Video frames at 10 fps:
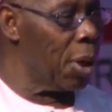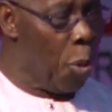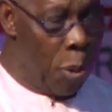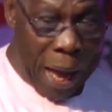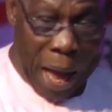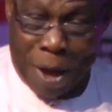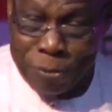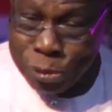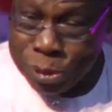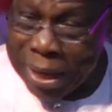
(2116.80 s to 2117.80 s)
We have
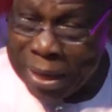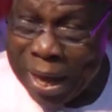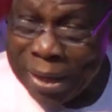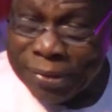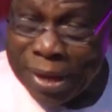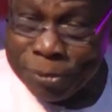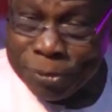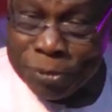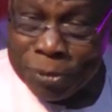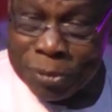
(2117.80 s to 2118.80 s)
to tell
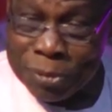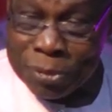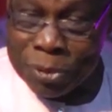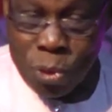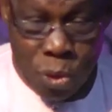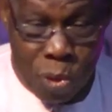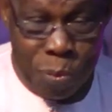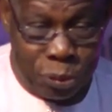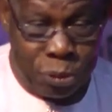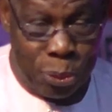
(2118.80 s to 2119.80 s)
ourselves
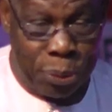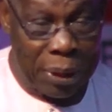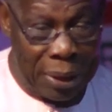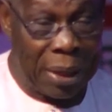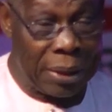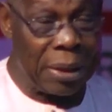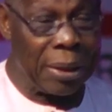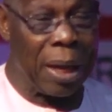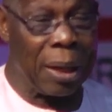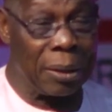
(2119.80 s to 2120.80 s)
home truth in
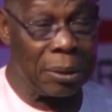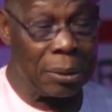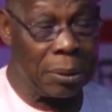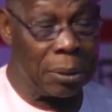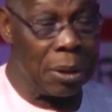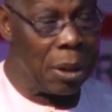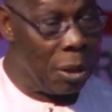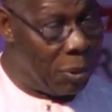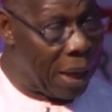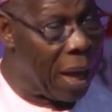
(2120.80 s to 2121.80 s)
Nigeria.
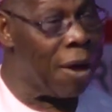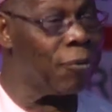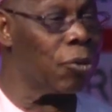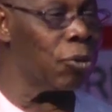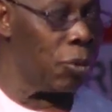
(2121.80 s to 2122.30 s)
We have to.